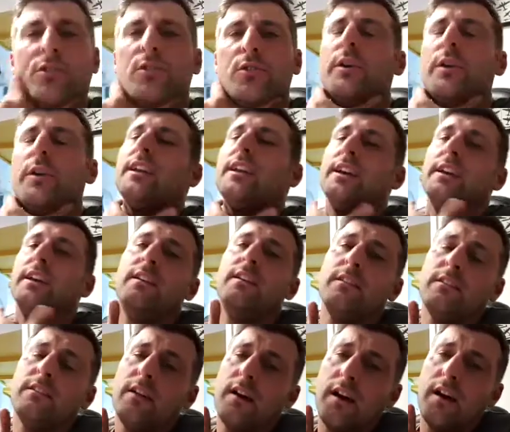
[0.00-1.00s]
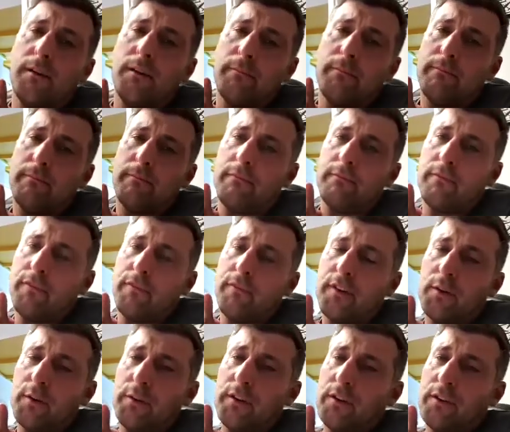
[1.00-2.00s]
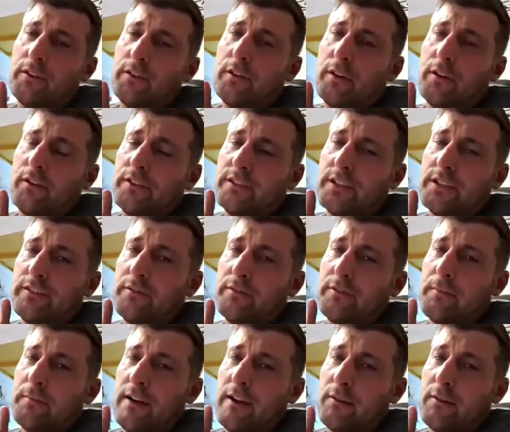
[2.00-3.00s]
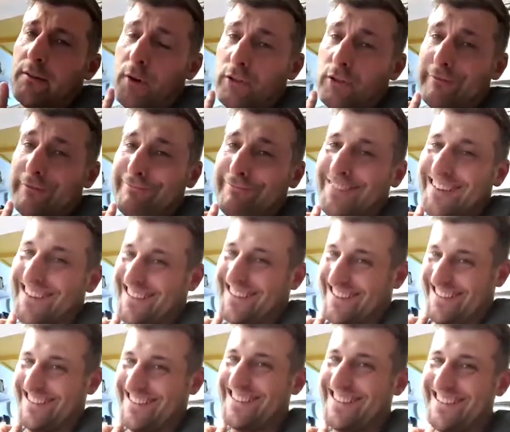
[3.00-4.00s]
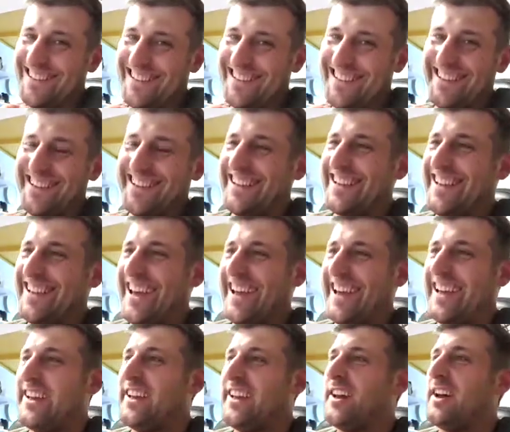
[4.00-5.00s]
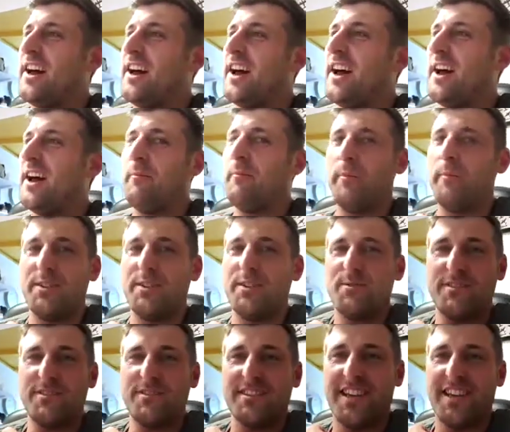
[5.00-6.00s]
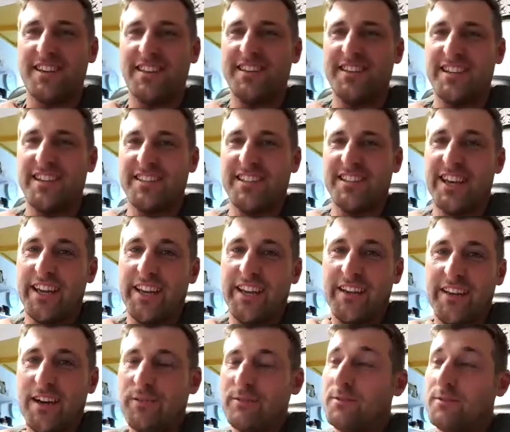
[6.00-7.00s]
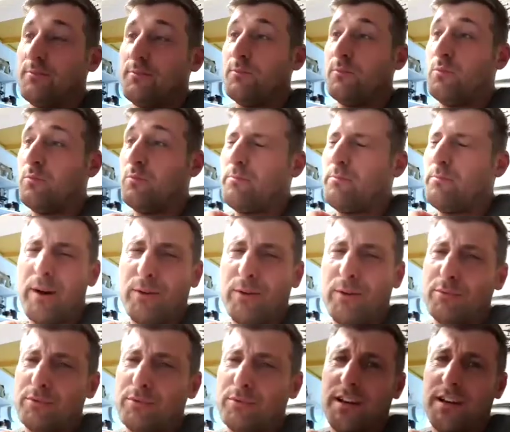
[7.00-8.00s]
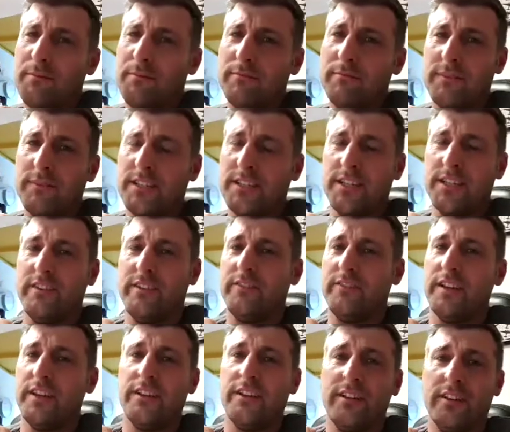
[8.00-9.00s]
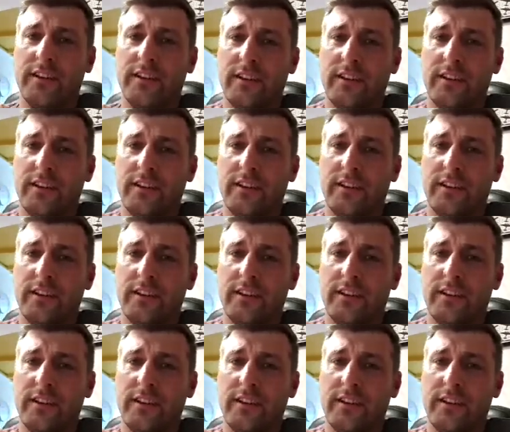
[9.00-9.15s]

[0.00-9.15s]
quickly, following on obviously from Aramon, yeah, which was discussed yesterday, goes and bolts up this evening at